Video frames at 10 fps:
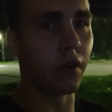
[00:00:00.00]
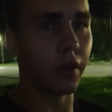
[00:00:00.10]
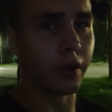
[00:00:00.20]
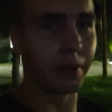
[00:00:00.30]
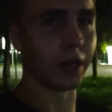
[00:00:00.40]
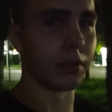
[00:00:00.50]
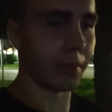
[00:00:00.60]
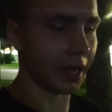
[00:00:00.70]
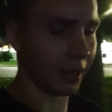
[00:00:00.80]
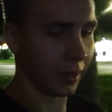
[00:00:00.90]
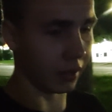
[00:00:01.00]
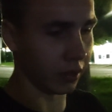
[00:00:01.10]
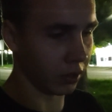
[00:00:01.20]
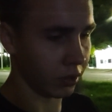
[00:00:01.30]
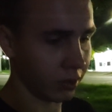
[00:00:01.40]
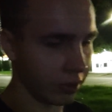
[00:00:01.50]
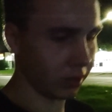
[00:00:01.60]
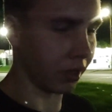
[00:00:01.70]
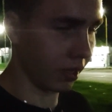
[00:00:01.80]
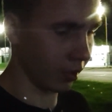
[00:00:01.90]
worry about my English
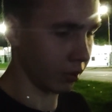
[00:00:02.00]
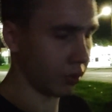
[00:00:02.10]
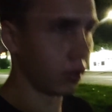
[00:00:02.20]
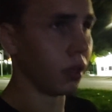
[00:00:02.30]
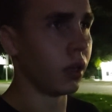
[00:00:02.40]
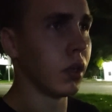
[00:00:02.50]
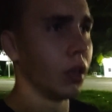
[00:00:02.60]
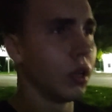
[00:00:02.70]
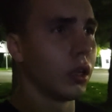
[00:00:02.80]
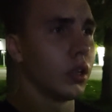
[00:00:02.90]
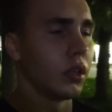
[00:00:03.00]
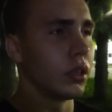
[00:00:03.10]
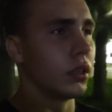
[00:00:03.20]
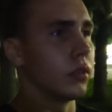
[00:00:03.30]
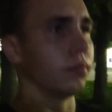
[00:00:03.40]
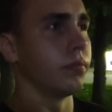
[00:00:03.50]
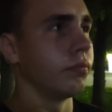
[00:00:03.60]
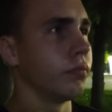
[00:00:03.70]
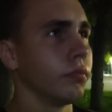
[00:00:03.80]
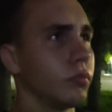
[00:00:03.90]
skills, um,
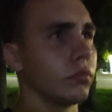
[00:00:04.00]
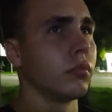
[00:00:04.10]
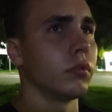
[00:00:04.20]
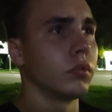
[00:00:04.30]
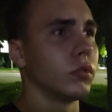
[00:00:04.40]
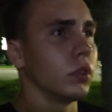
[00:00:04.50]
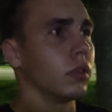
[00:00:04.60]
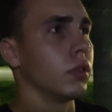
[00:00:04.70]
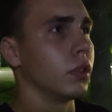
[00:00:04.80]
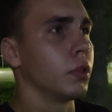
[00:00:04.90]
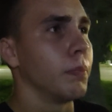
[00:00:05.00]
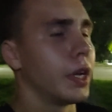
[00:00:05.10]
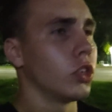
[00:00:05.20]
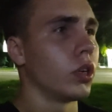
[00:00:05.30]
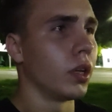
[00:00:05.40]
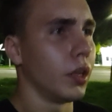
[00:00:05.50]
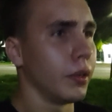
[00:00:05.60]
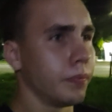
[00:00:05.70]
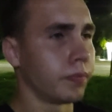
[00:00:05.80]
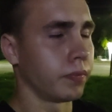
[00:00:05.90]

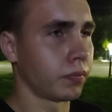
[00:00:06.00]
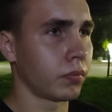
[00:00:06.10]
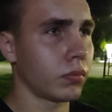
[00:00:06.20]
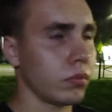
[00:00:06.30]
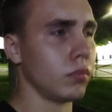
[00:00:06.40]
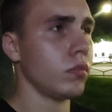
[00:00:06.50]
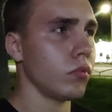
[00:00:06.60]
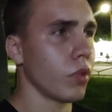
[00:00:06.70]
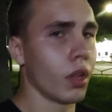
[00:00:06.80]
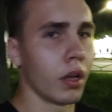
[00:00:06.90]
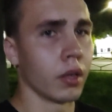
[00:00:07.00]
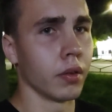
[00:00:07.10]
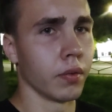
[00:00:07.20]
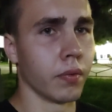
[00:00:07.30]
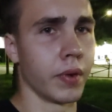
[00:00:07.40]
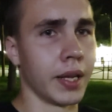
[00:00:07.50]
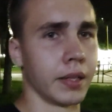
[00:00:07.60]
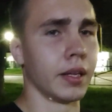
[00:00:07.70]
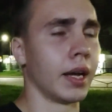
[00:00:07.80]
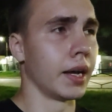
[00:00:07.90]
especially Uh,
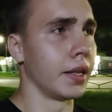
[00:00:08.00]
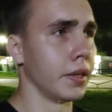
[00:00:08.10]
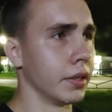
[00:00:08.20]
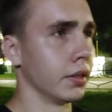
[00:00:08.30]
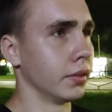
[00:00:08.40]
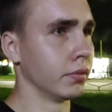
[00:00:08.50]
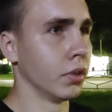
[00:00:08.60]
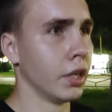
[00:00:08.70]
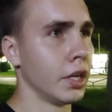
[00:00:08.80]
when I uh,